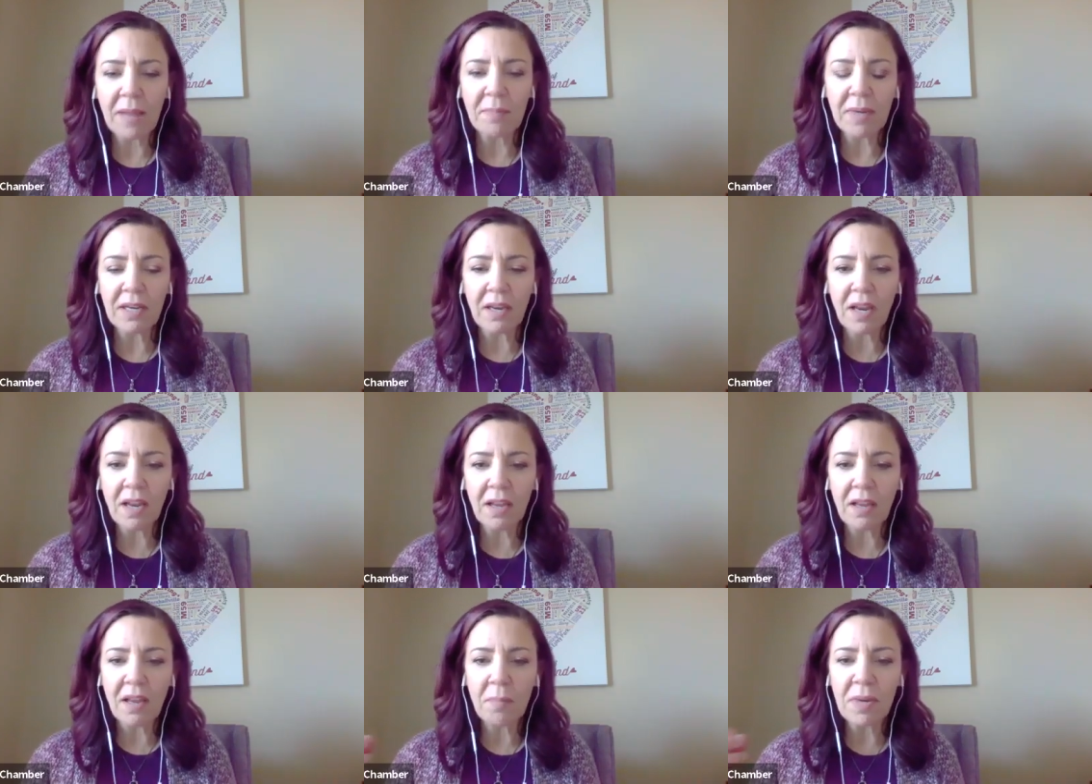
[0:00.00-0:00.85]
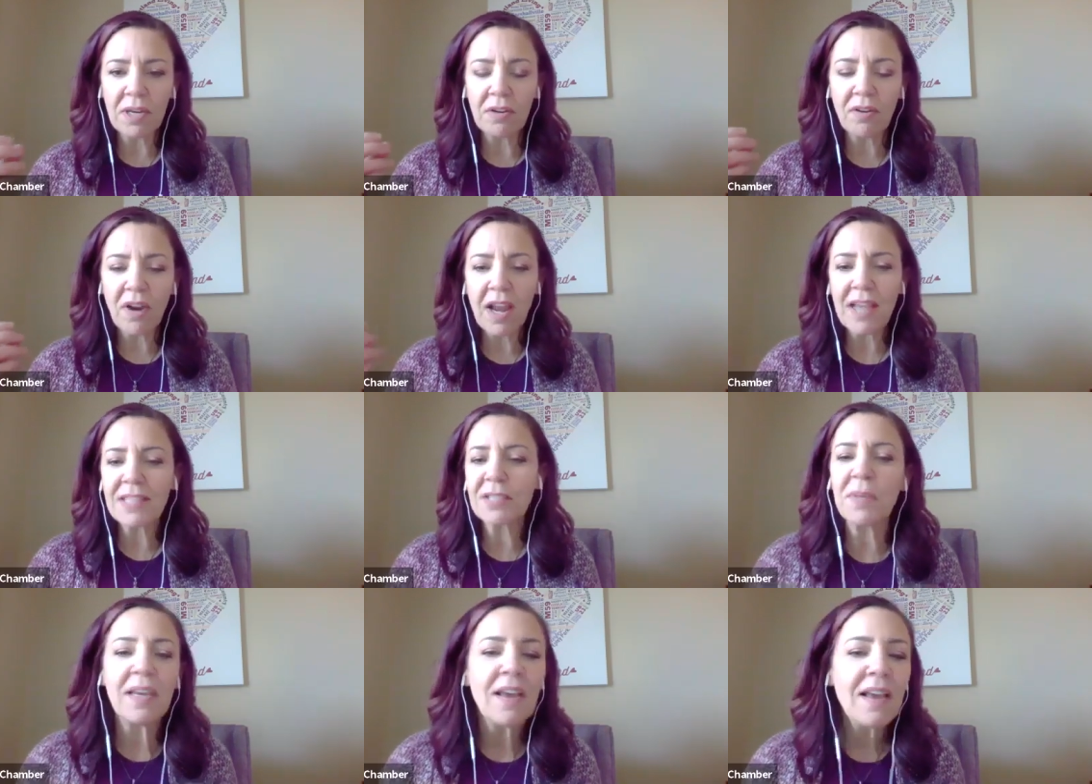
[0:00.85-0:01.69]
I mean, there has to
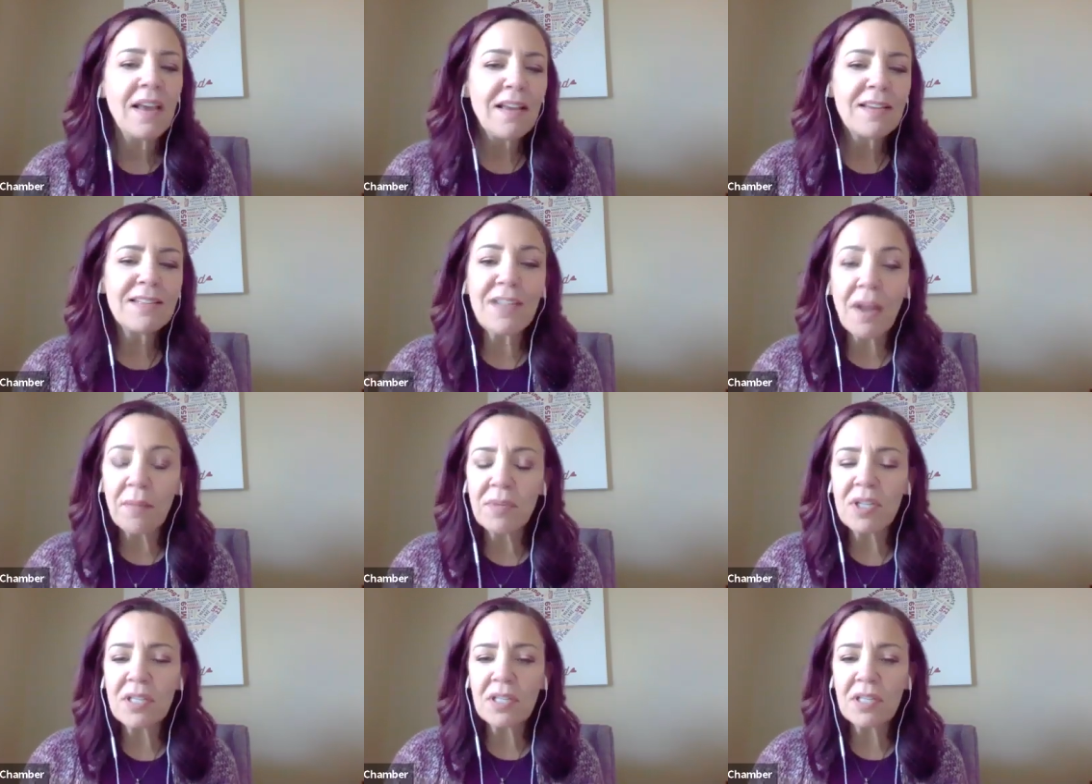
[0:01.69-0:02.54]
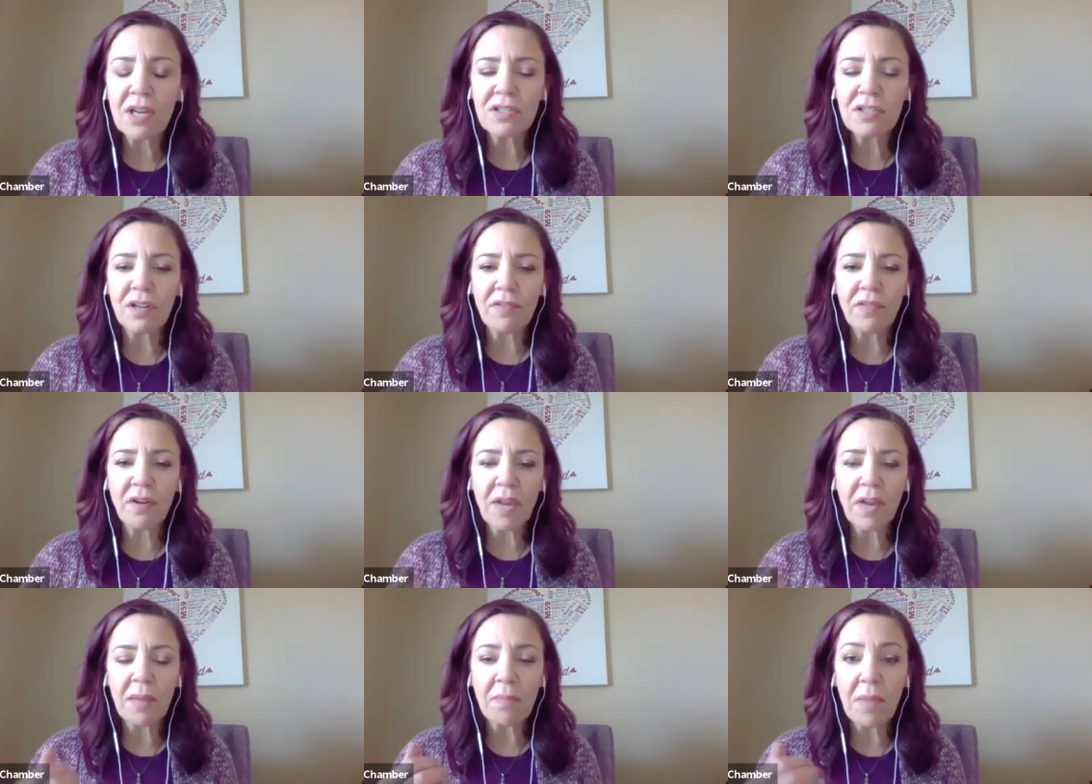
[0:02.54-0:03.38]
be some discussion of,
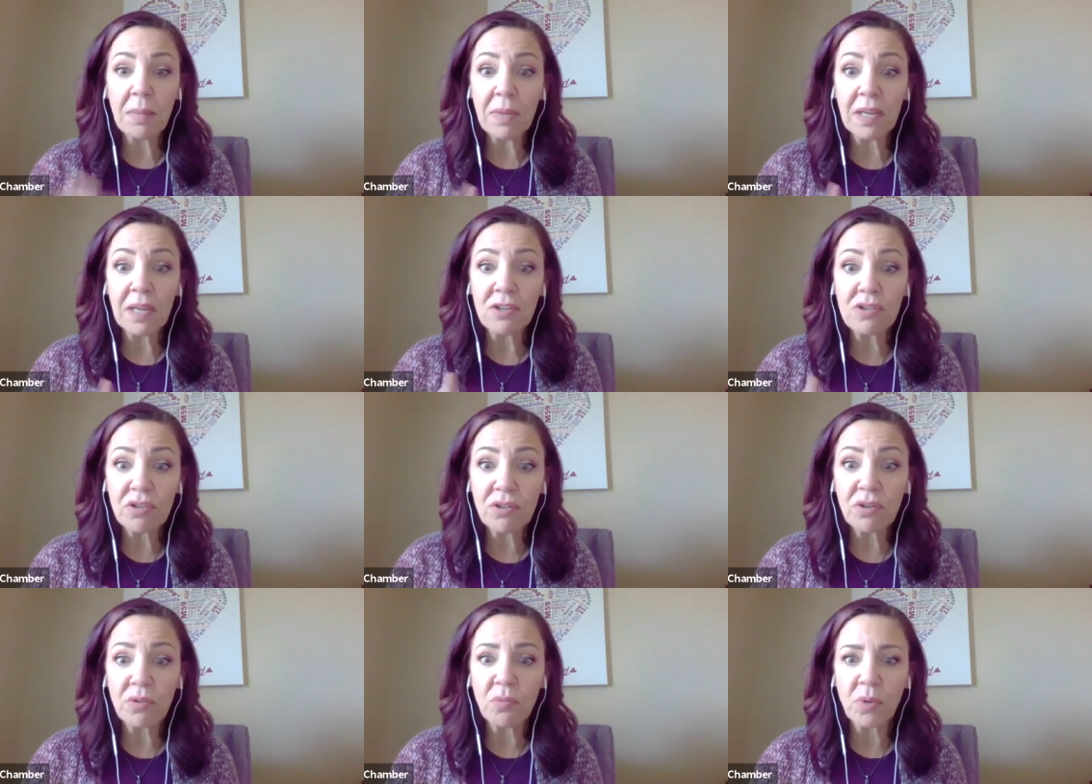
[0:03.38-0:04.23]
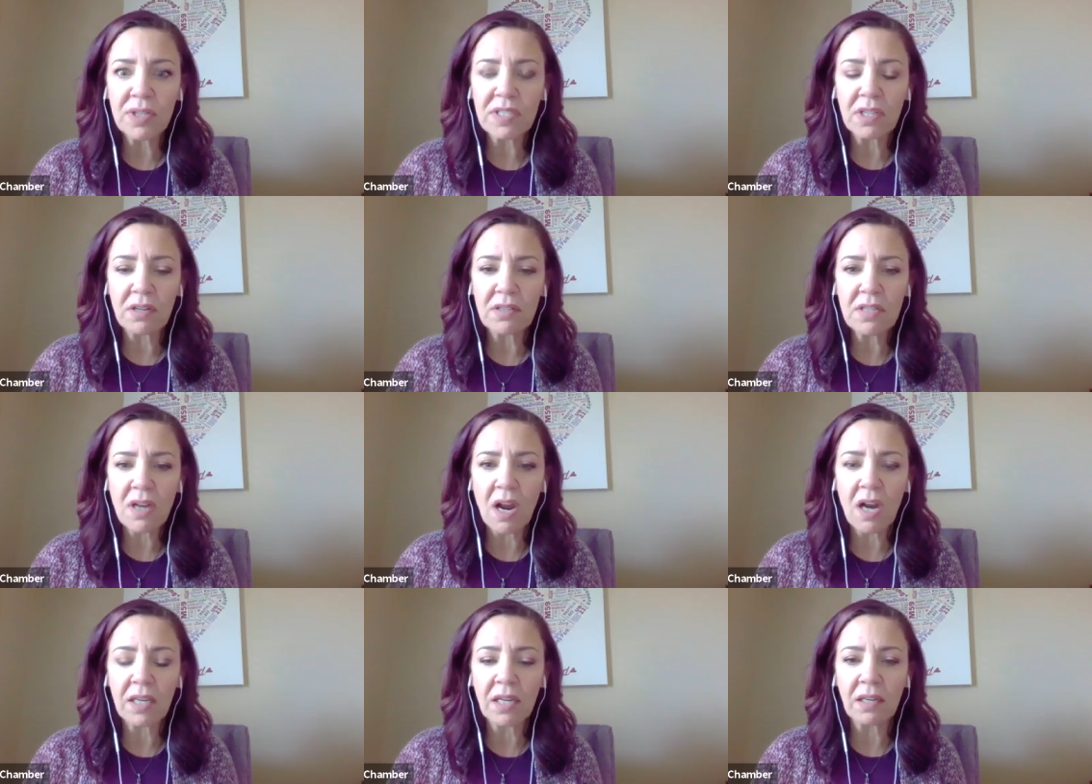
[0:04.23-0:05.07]
okay, maybe in June we'll start
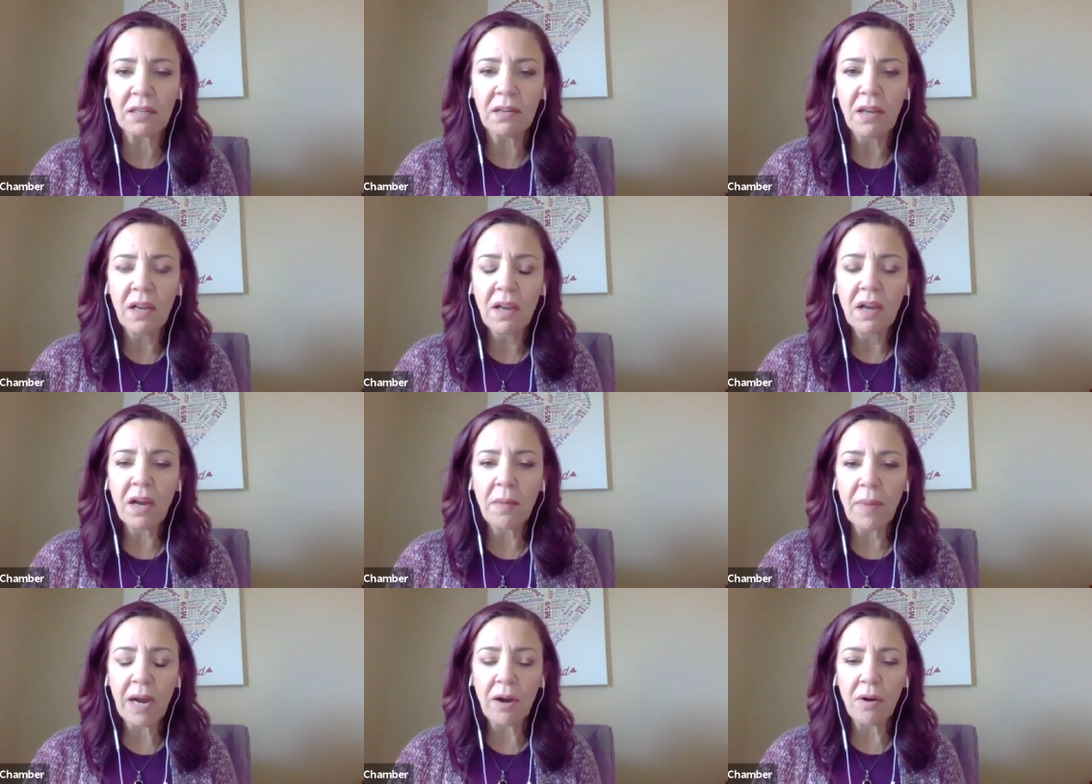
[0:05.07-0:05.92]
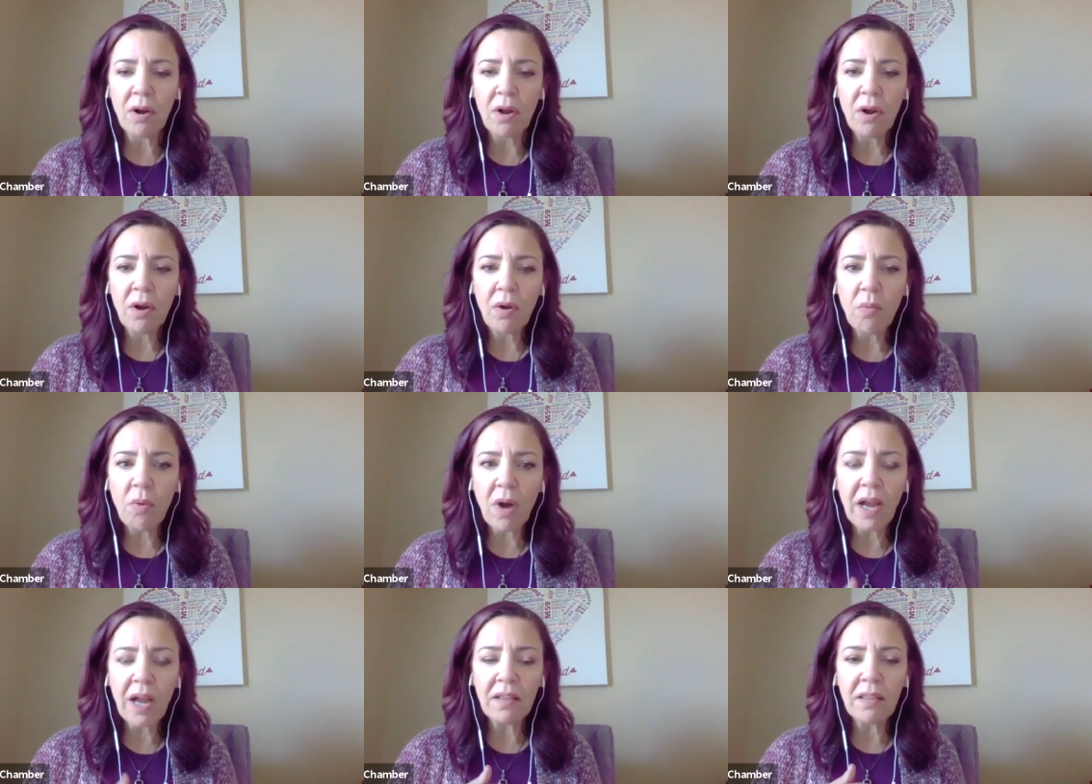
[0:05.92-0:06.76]
talking about
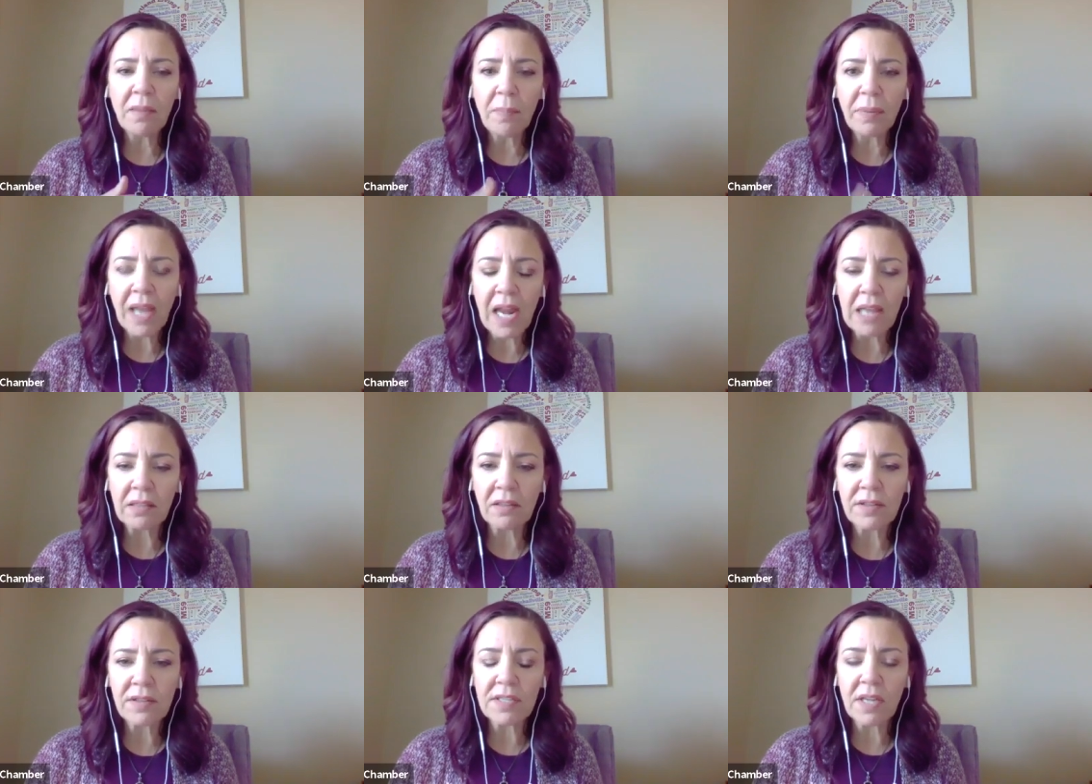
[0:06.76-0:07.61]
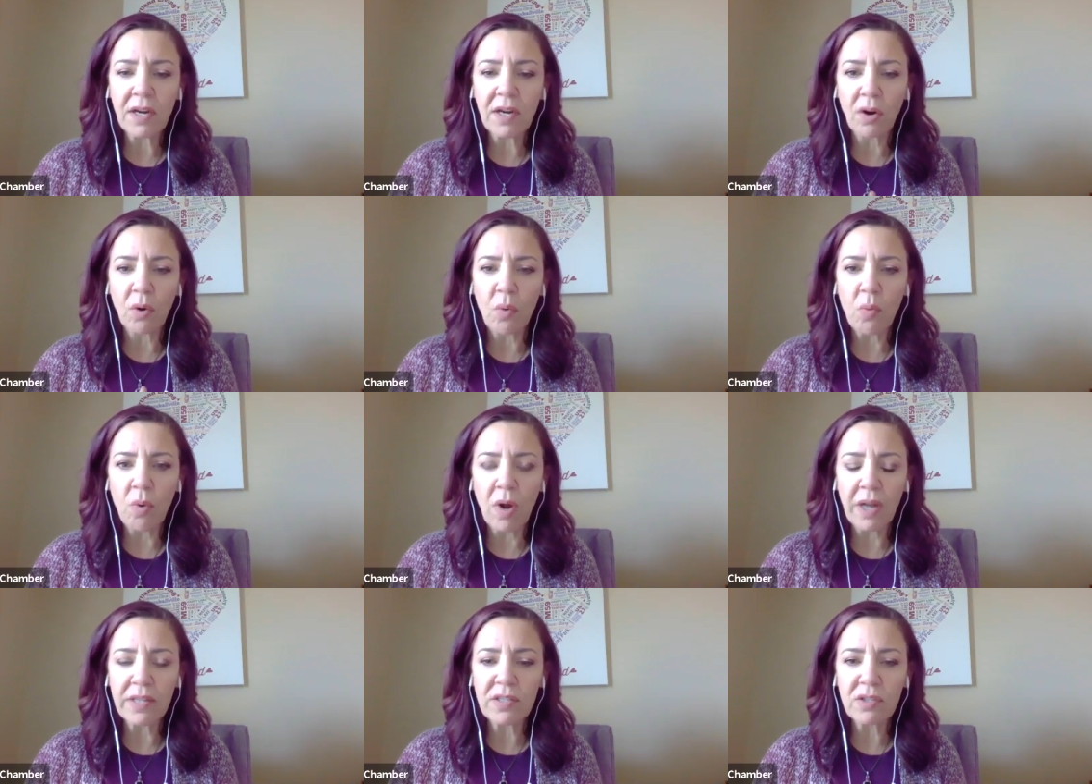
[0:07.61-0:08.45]
what the plan looks like or
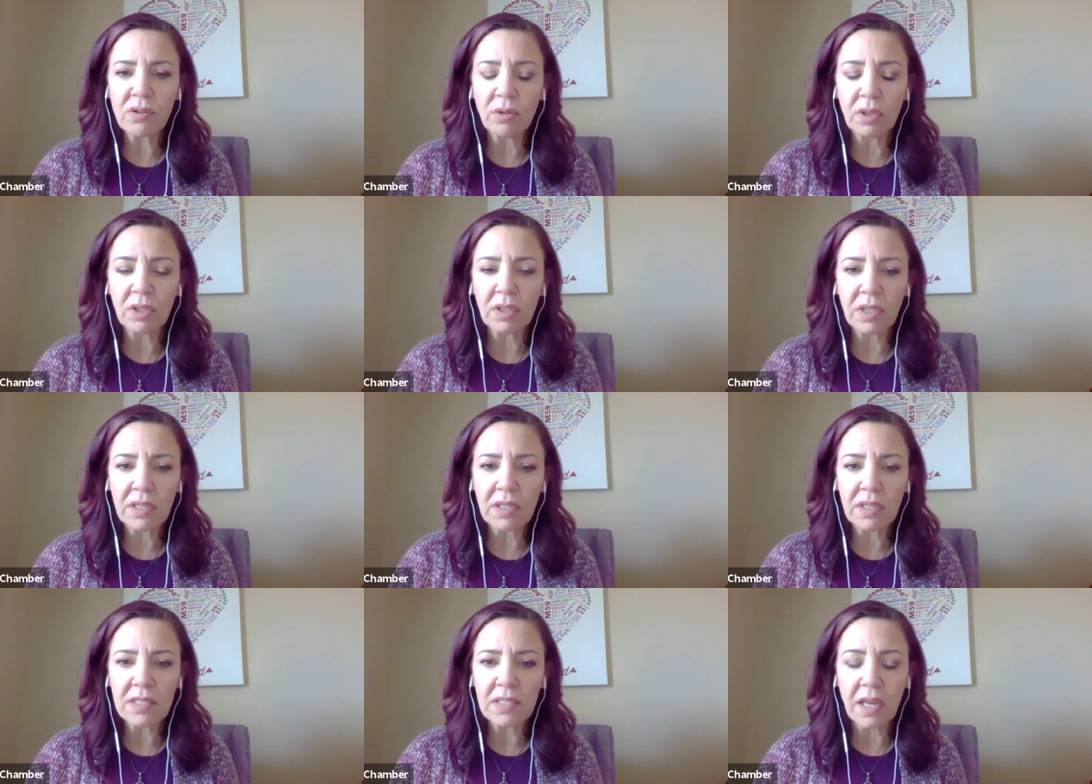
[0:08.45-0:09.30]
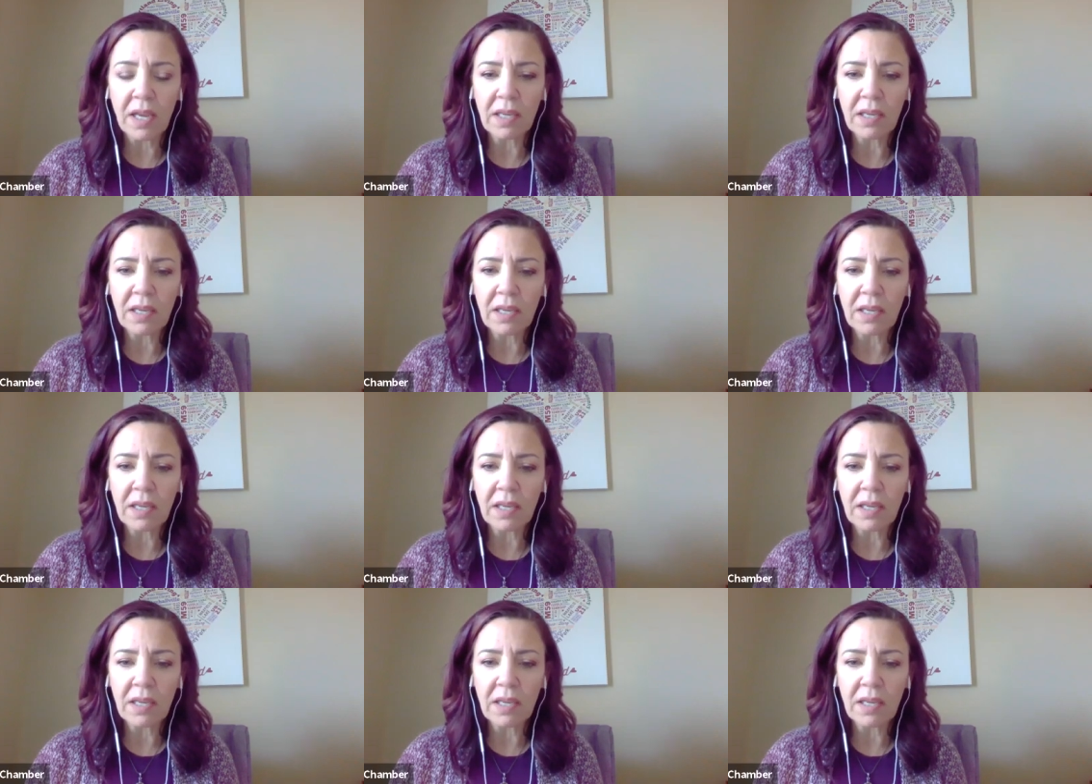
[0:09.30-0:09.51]
what school looks like.